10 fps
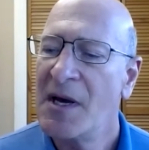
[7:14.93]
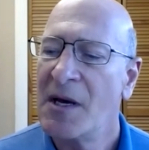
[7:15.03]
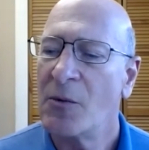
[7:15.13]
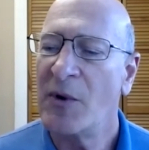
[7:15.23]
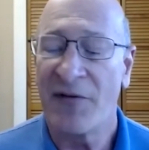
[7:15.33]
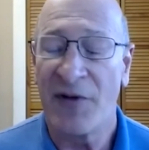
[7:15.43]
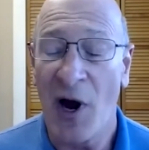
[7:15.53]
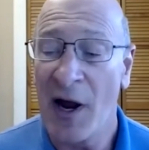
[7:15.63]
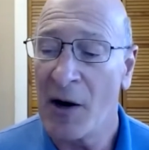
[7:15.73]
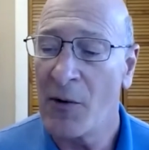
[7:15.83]
We have an
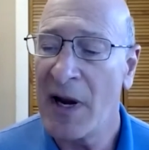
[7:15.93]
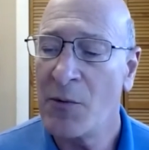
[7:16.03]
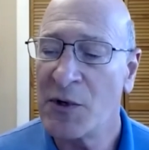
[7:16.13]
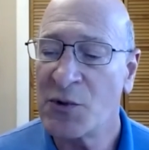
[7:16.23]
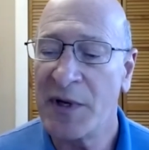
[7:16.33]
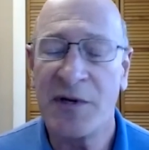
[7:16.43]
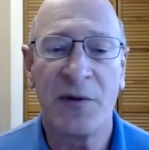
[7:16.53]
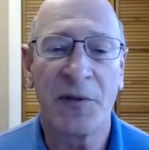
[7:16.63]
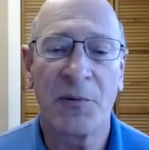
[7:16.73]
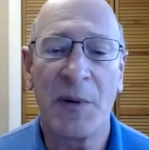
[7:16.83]
IRA, which we do
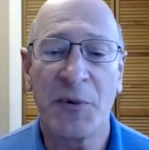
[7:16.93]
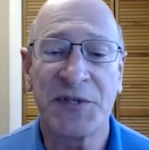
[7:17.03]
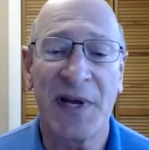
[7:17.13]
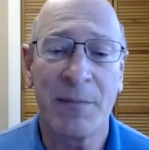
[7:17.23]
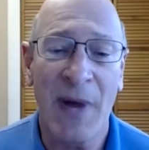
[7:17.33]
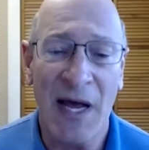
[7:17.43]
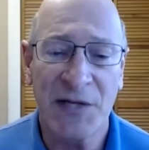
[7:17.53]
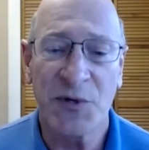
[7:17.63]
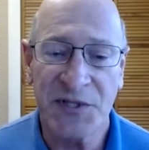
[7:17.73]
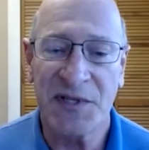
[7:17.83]
the 3% match,
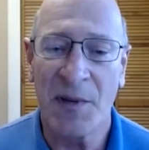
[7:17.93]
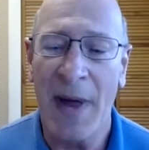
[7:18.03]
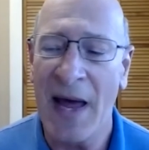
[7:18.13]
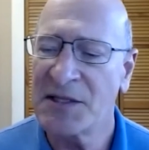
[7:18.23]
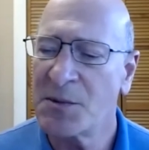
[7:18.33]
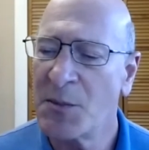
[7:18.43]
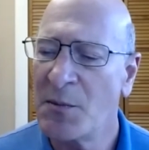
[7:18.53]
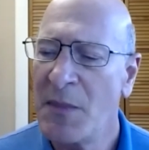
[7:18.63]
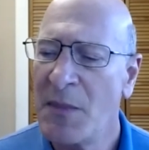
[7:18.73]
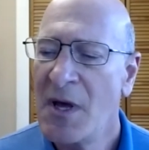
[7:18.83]
which is the
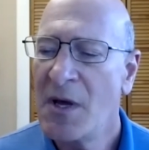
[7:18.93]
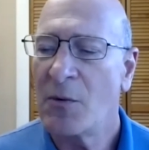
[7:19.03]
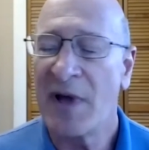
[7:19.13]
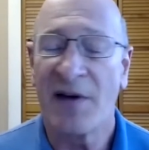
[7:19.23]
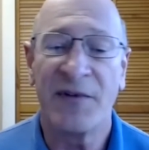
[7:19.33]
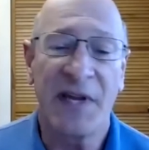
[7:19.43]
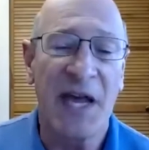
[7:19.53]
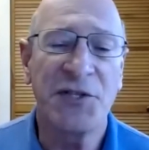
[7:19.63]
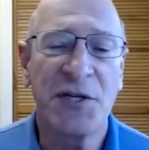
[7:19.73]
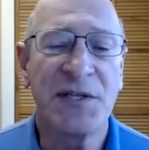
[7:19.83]
maximum. We have
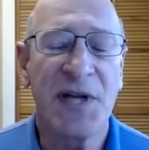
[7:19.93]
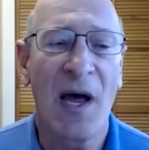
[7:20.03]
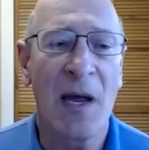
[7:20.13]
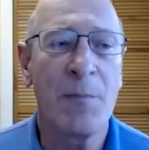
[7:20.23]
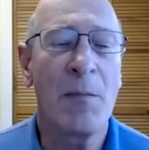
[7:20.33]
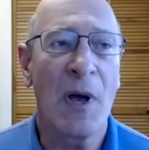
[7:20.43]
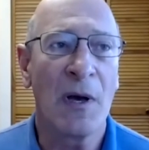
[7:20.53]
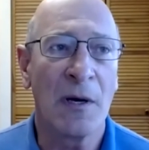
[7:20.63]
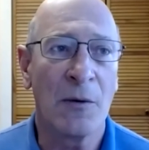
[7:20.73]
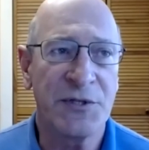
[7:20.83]
vacation time,
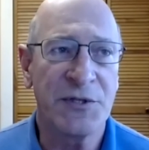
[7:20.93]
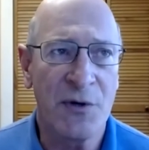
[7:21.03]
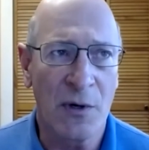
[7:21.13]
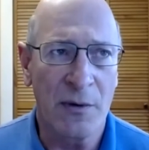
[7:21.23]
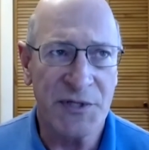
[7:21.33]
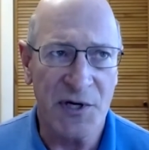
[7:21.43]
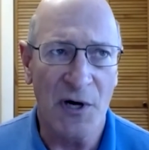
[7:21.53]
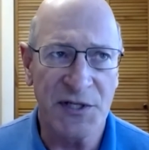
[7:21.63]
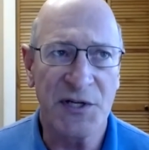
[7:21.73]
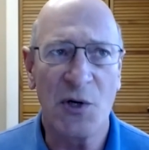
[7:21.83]
which normally
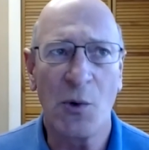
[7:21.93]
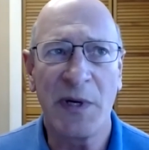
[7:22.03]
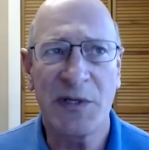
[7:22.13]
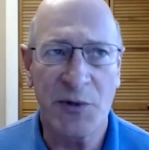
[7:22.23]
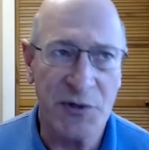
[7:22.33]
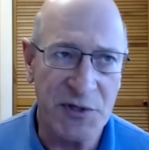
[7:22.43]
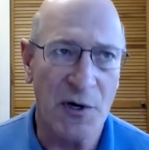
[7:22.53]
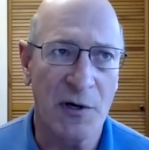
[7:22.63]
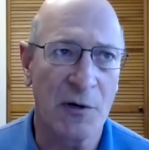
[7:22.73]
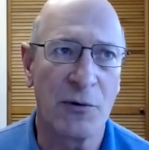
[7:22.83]
starts at 2 weeks, which you
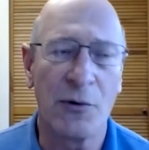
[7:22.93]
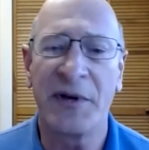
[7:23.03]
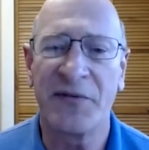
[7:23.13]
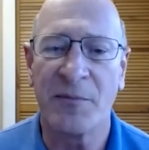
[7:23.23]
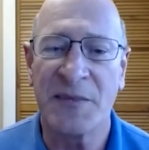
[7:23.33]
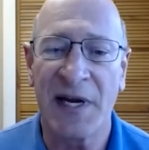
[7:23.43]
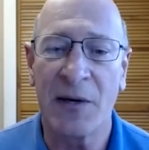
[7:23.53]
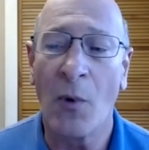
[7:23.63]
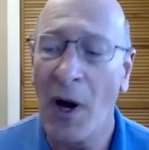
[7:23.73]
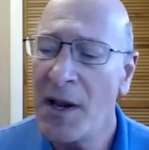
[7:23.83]
start accruing from day
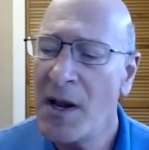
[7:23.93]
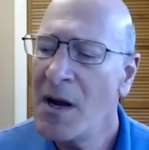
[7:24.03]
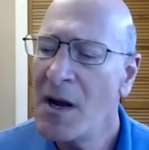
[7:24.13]
one.